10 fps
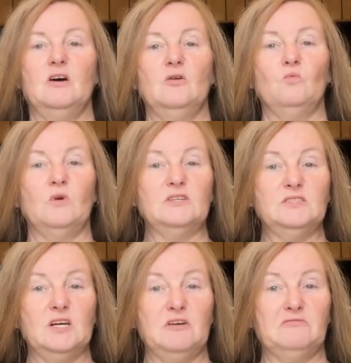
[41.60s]
West
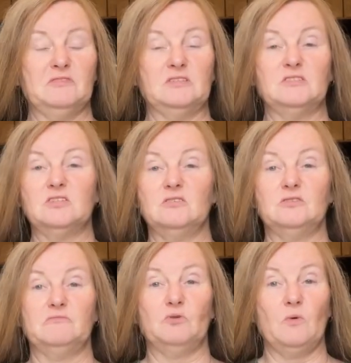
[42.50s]
Africans cooked
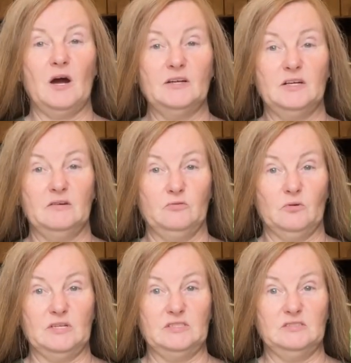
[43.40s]
a variety of
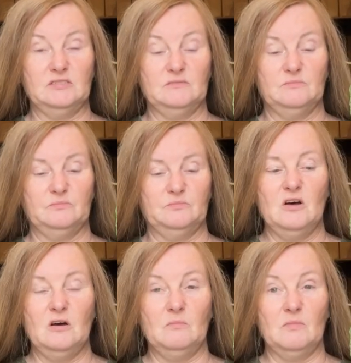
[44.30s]
greens.
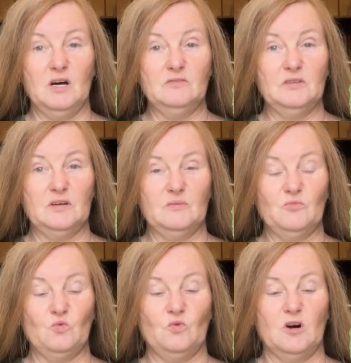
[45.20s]
Among them
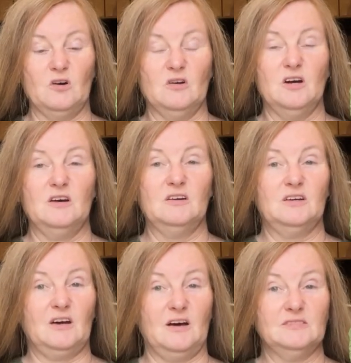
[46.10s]
were
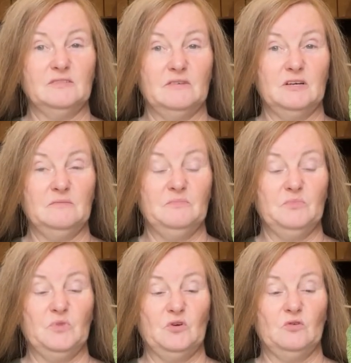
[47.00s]
cassava,
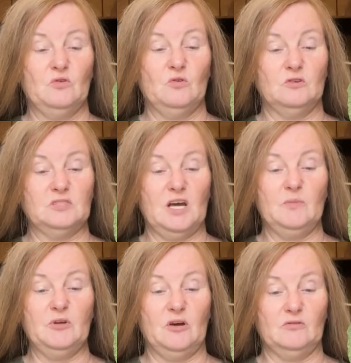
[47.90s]
or
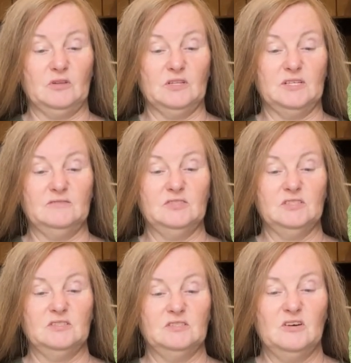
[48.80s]
tapioca leaves,
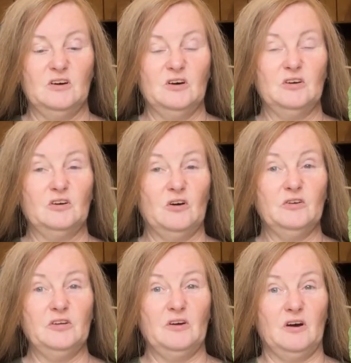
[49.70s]

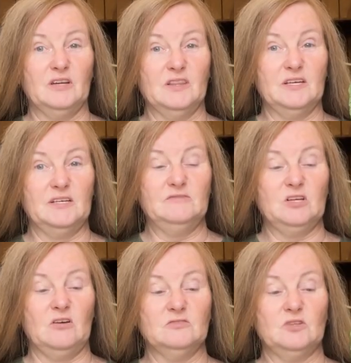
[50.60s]
coquillon leaves,
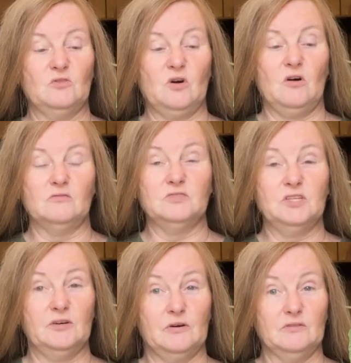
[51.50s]
also called
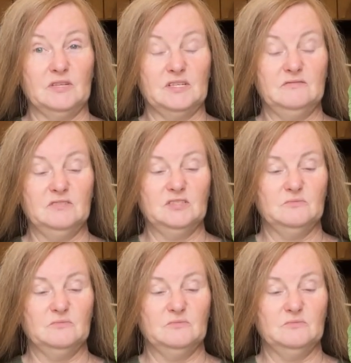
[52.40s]
taro leaves,